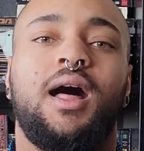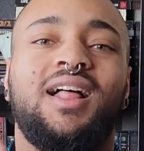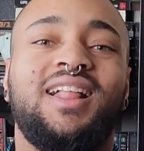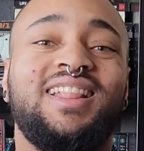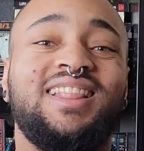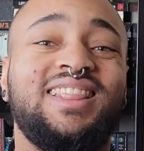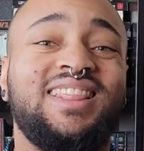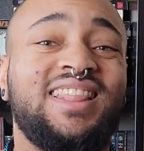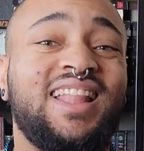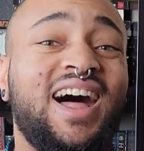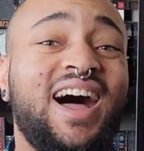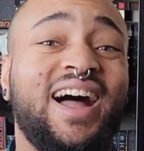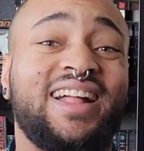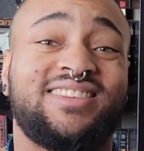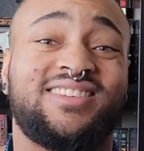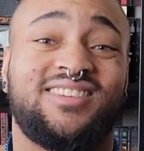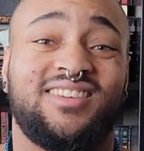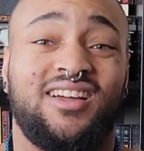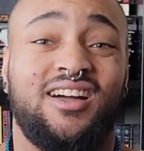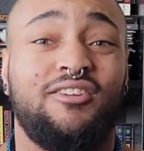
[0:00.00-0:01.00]
A
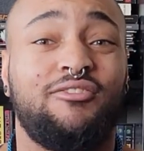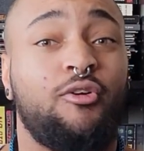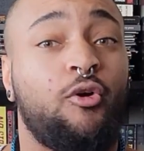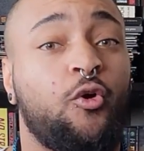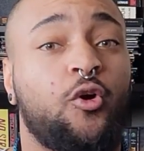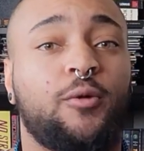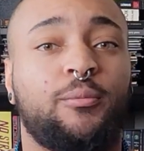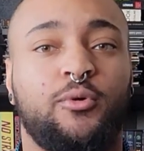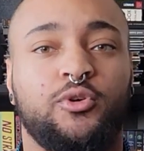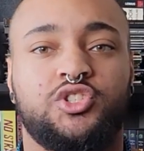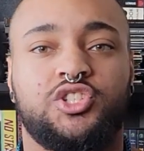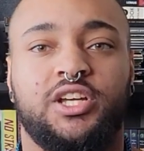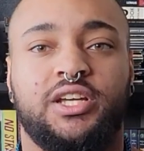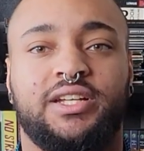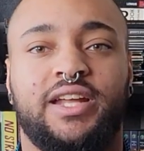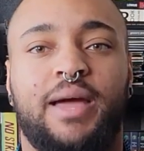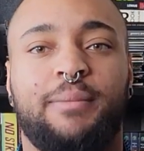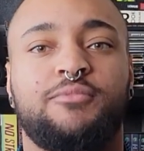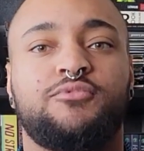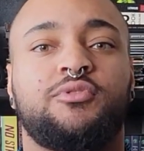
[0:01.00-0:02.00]
lot of horrible shit
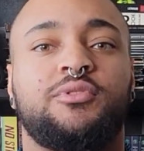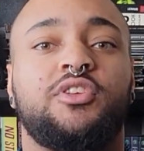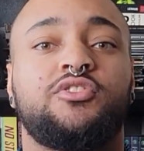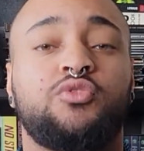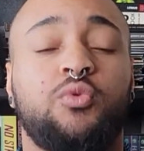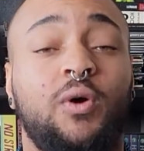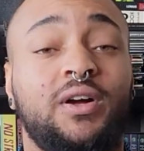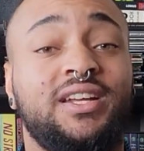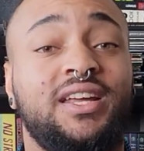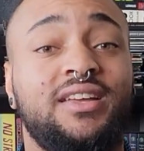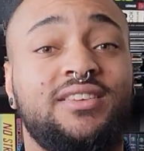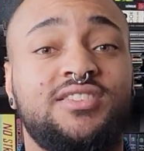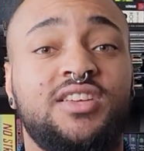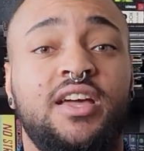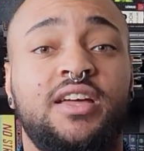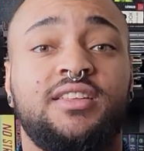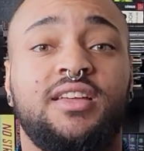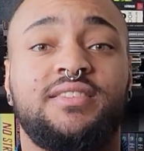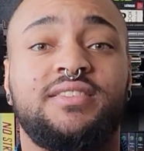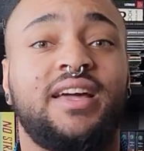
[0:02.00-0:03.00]
happens from the 20s
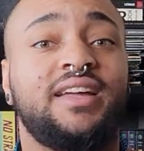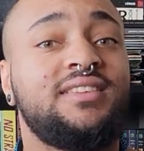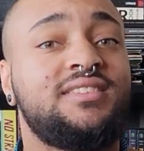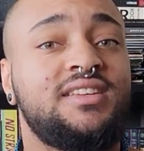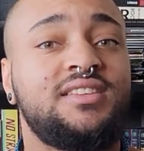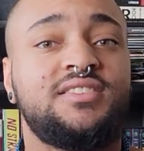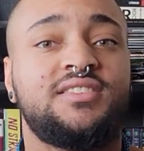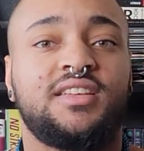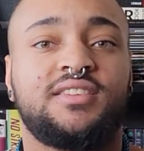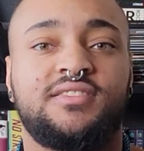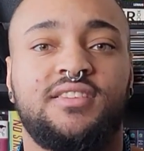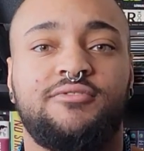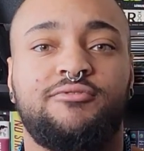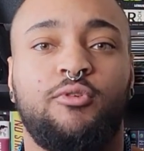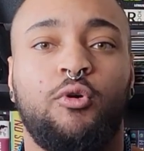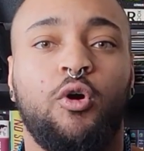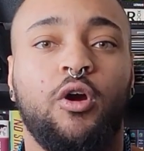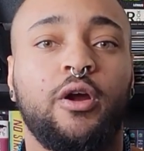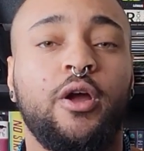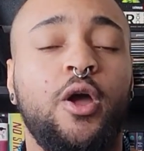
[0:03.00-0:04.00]
to
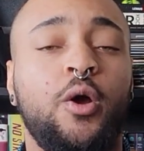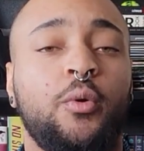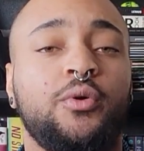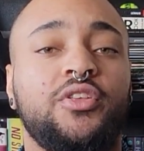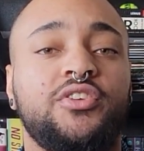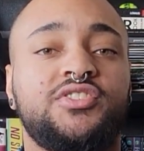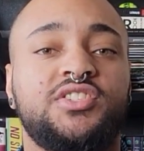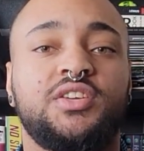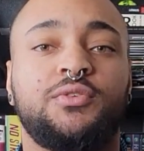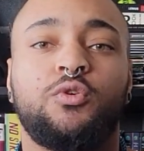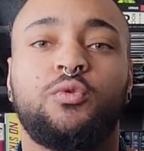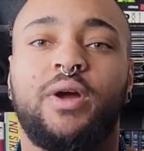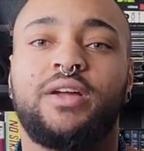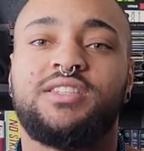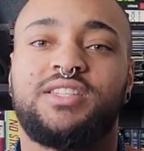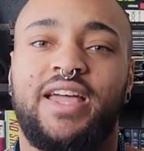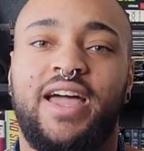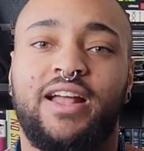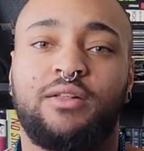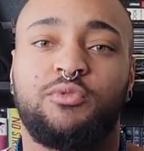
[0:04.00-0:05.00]
1964, where the Civil
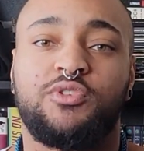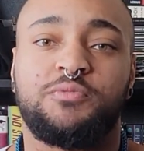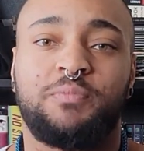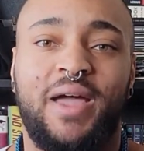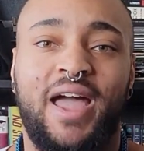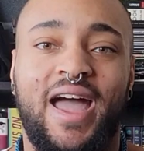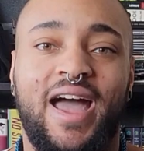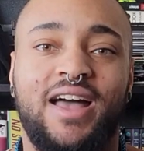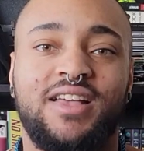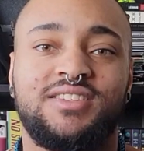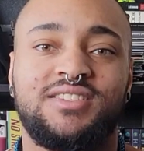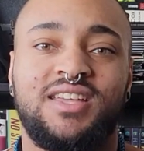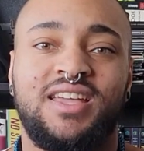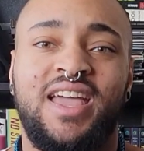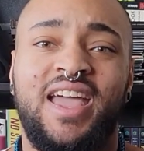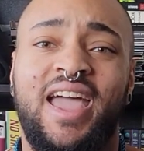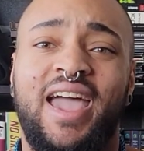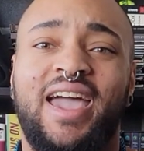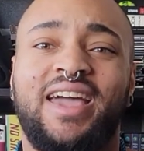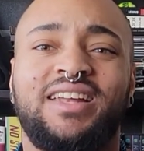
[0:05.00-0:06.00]
Rights Act was passed,
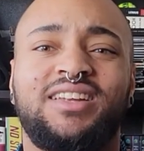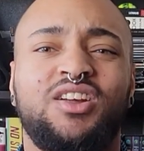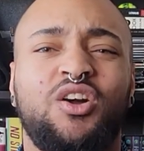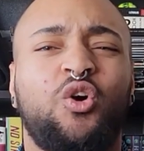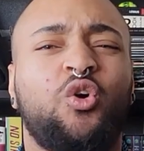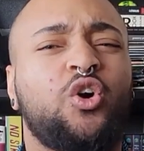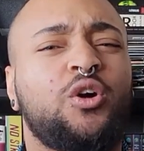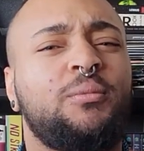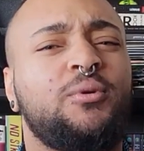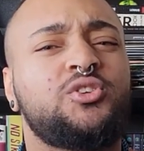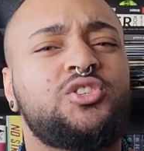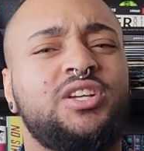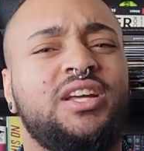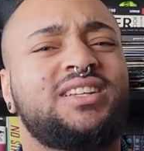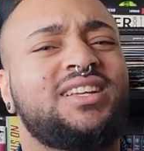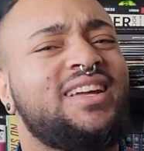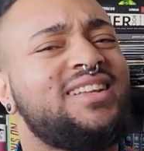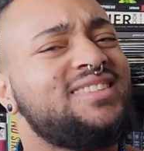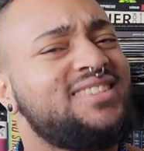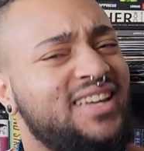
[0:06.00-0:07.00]
and horrible
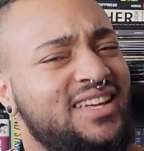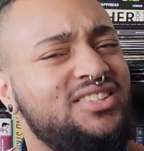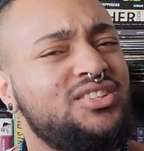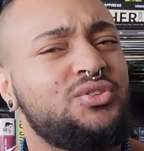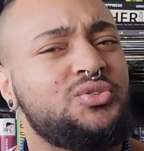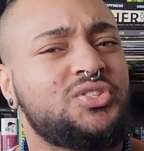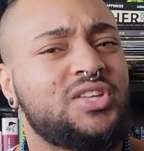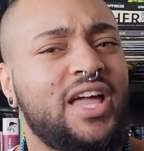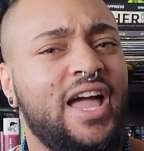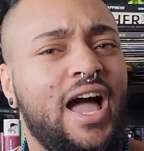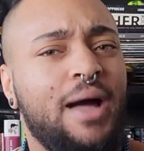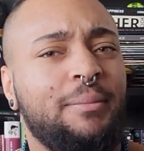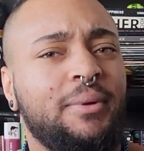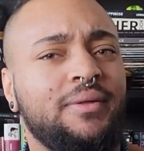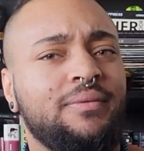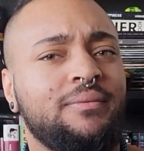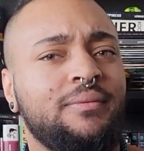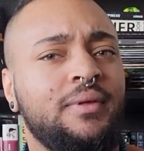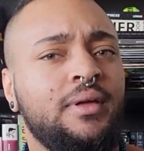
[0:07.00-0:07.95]
shit continues to happen.